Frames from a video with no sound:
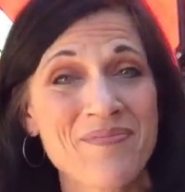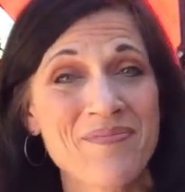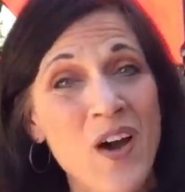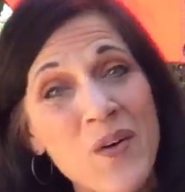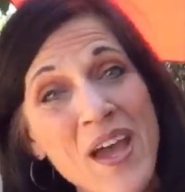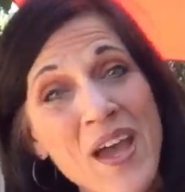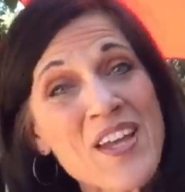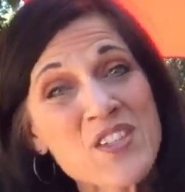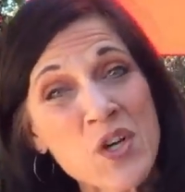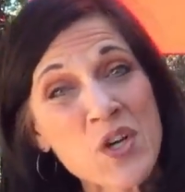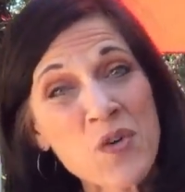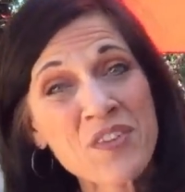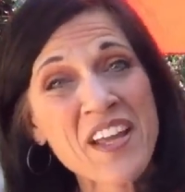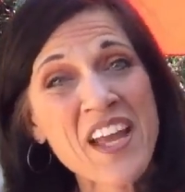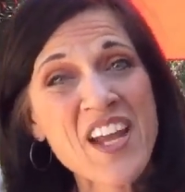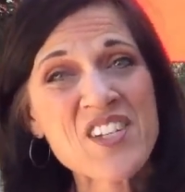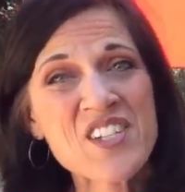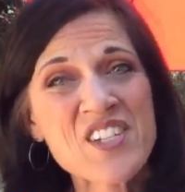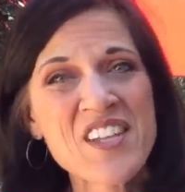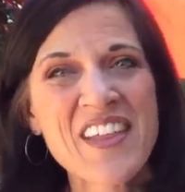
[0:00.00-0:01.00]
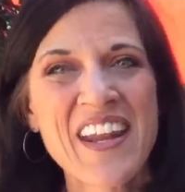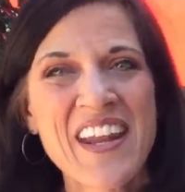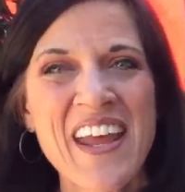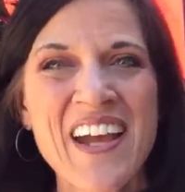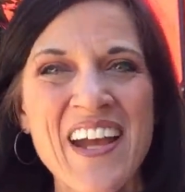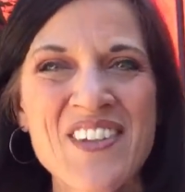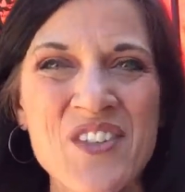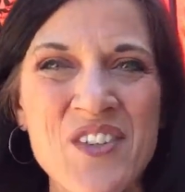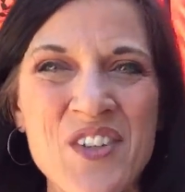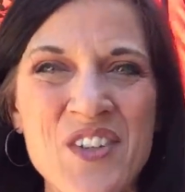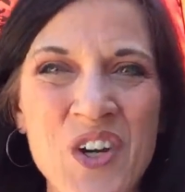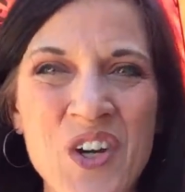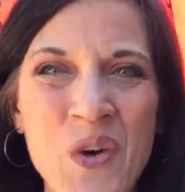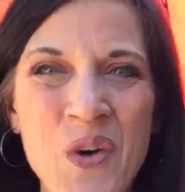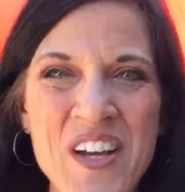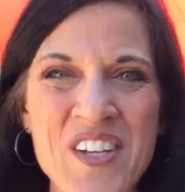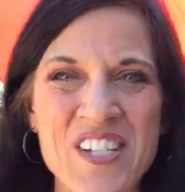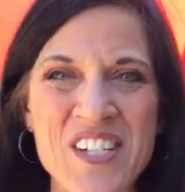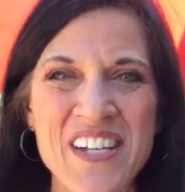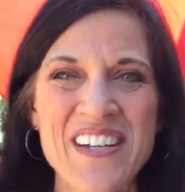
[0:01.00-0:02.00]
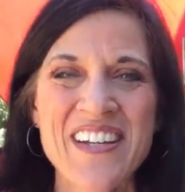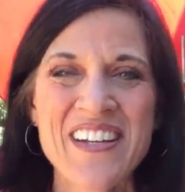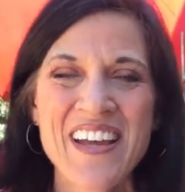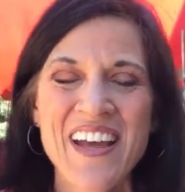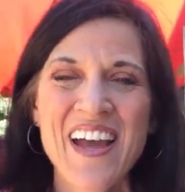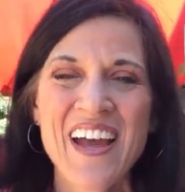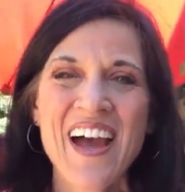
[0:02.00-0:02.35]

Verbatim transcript: Okay, so hopefully, Angie, that answered your question.